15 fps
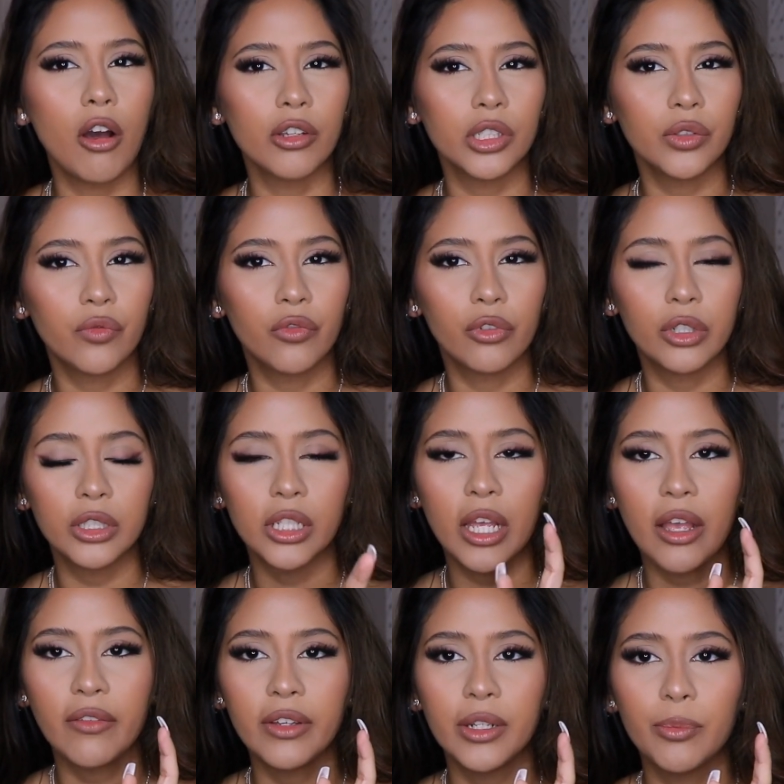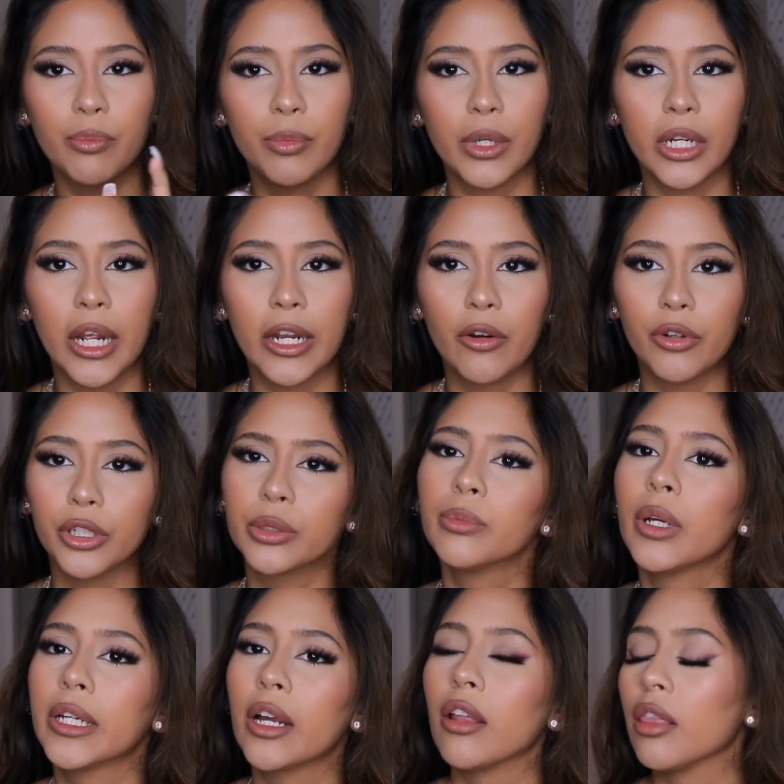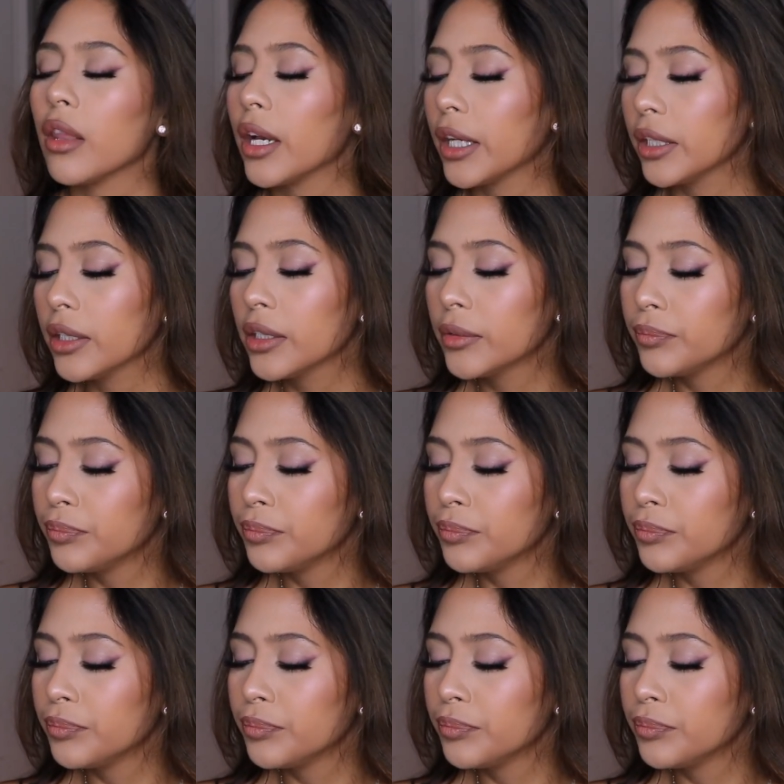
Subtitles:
all Sephoras have it. But I ordered mine online,